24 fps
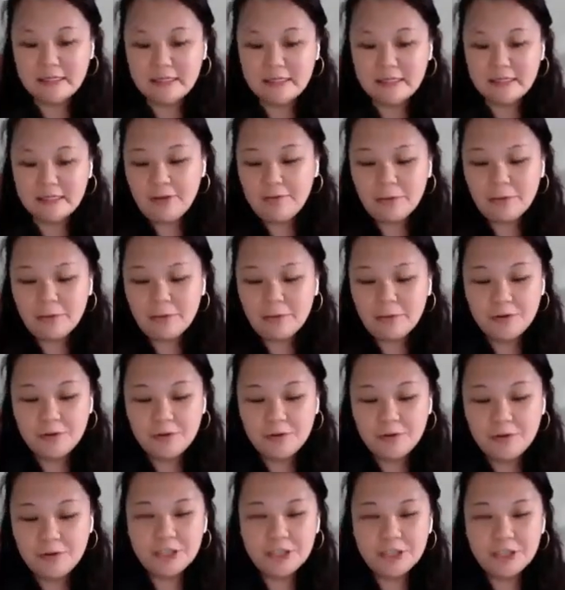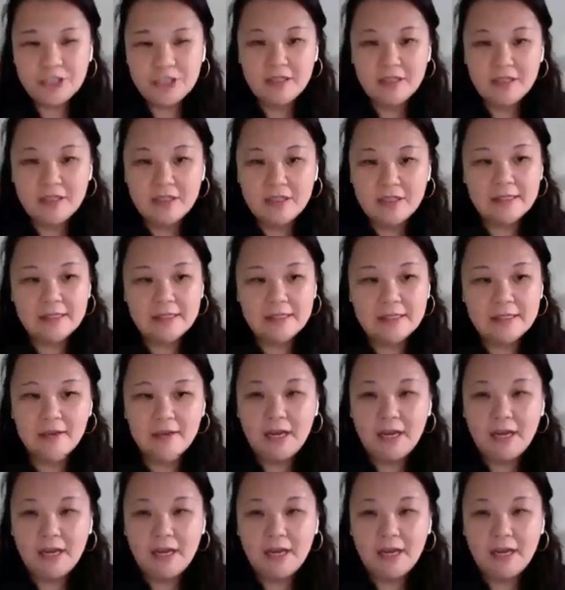So before the 60s,